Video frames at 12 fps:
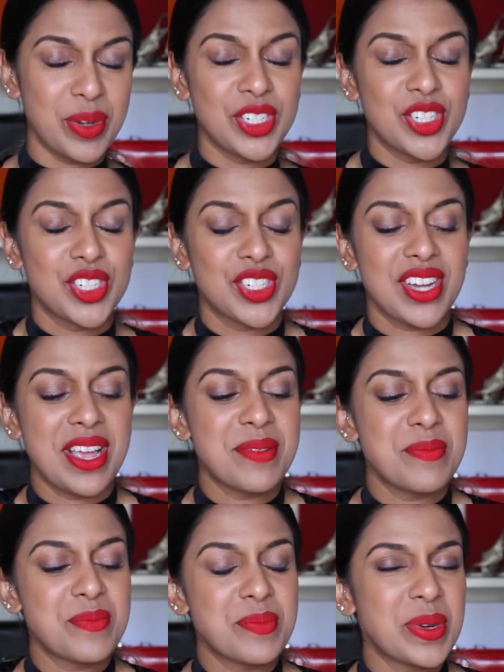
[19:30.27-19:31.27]
which
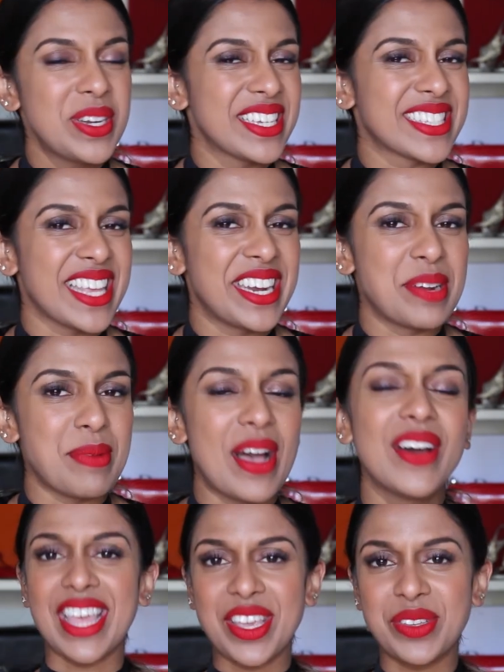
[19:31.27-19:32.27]
I'm pretty excited
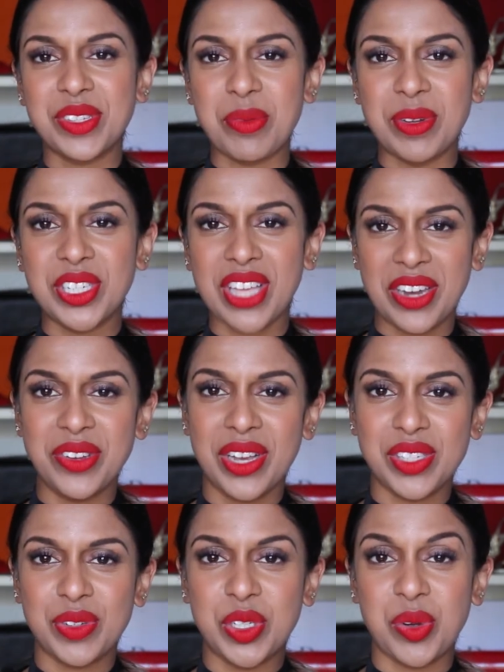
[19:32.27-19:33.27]
about. Thank you so much again, you
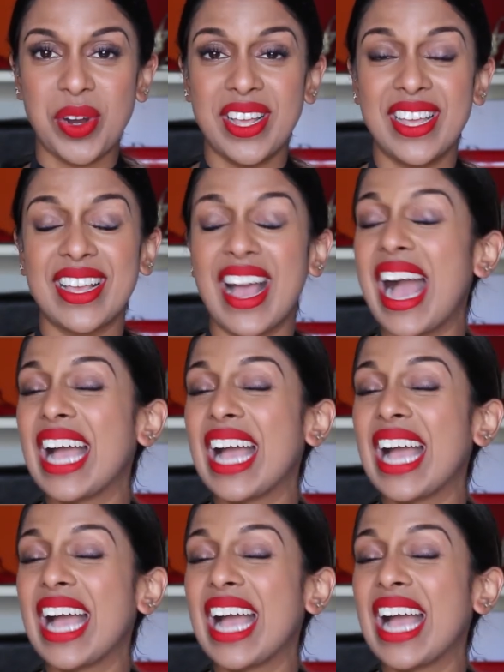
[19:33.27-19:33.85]
guys, for joining.